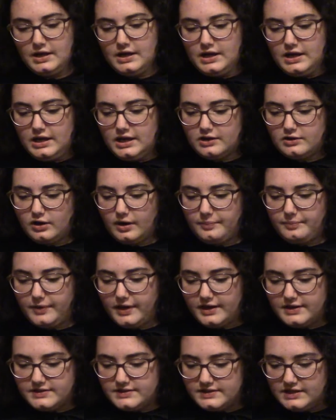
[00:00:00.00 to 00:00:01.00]
He crept
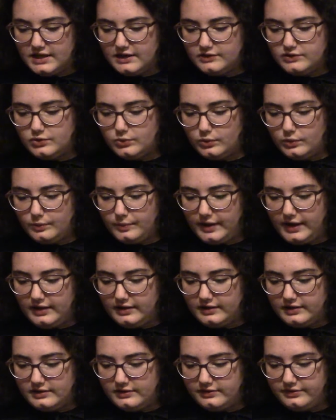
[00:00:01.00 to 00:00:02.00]
like a snail to a well
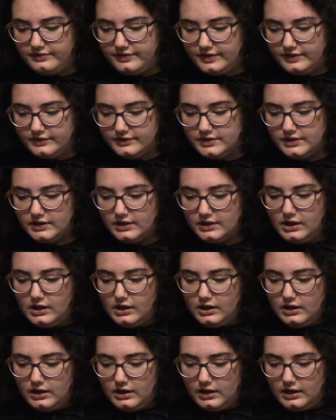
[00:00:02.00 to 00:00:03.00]
in a field,
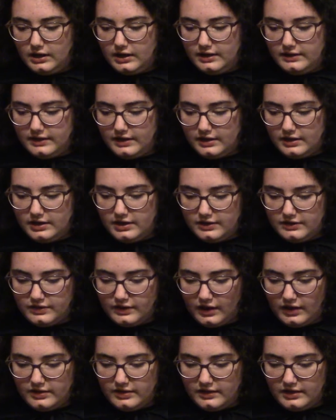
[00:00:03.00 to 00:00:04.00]
and there he
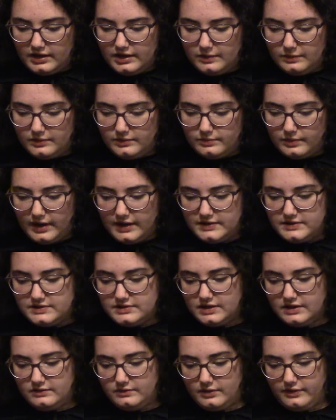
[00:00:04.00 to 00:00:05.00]
thought that he would rest
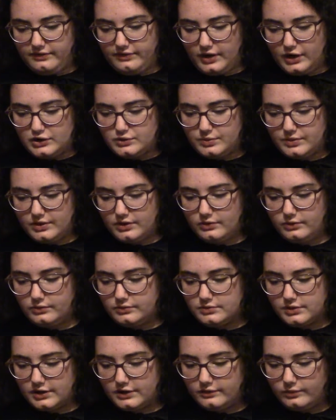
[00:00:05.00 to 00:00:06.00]
and refresh with a cool
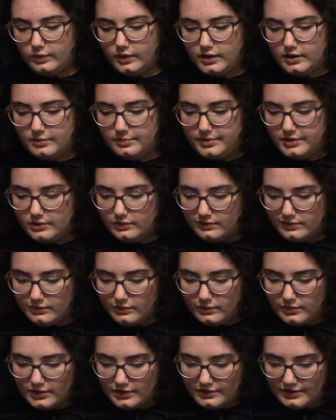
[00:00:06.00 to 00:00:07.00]
drink of water, but in
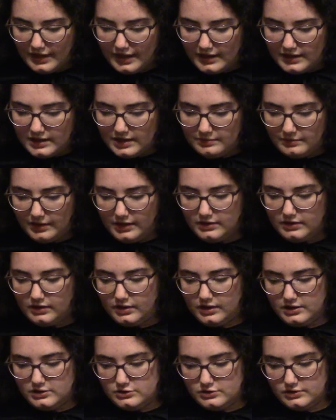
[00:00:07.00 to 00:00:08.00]
order that he might not
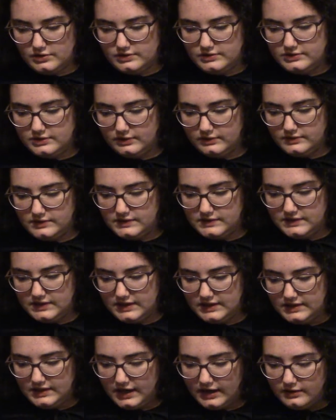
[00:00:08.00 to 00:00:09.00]
injure the stones in
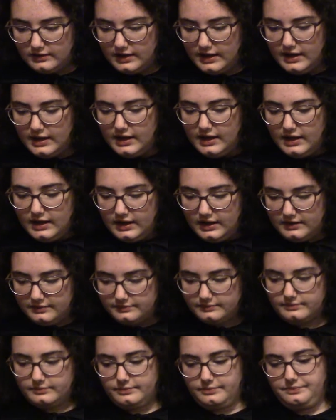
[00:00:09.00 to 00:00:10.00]
sitting down, he
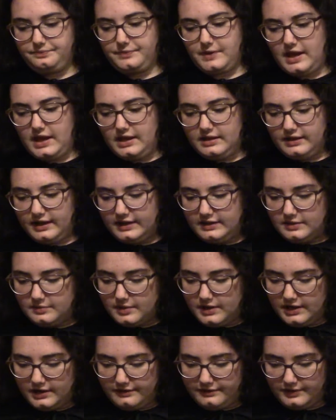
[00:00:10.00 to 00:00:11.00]
laid them
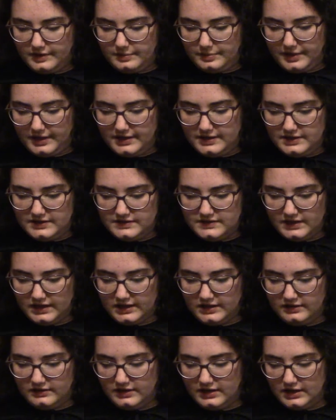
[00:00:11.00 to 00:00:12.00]
carefully by his side
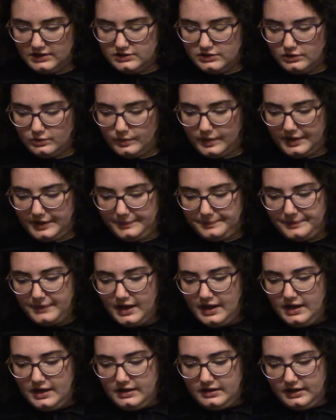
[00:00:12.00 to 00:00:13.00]
on the edge of the well.
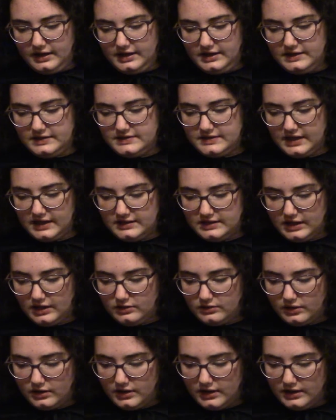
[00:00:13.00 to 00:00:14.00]
Then he sat
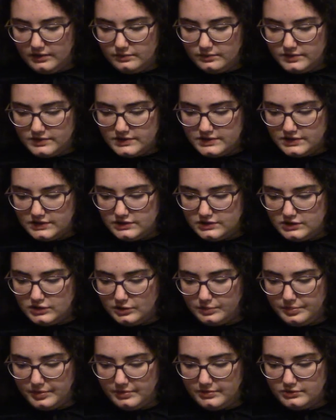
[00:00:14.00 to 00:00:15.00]
down on it and was to
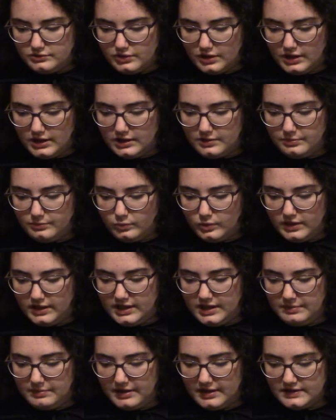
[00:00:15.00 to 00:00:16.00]
stoop and drink, when
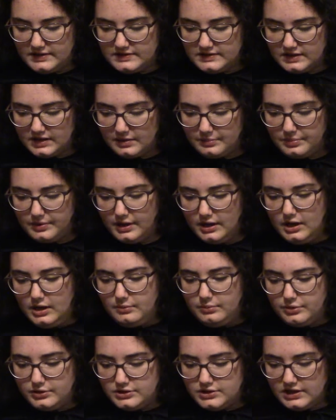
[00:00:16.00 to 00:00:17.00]
he made a slip,
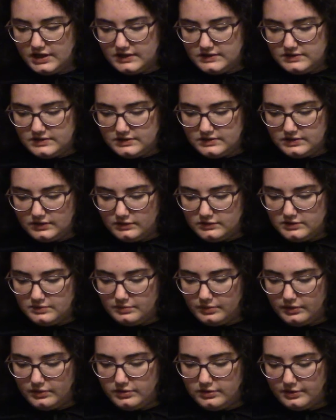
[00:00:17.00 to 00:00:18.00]
pushed against the stones, and
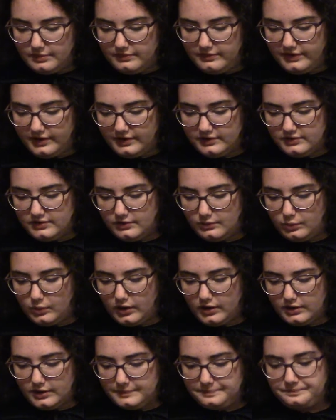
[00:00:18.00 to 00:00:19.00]
both of them fell into the
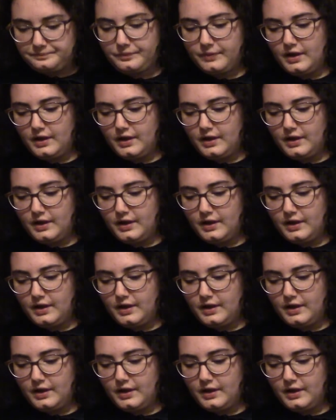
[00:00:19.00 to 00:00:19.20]
water.